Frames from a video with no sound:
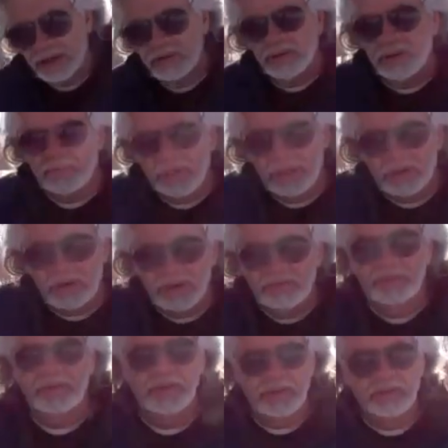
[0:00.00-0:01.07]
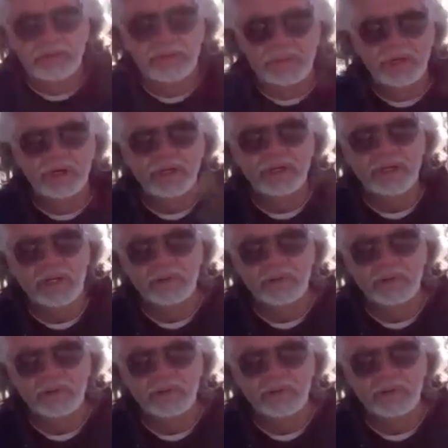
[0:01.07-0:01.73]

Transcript: it, what my grandfather was talking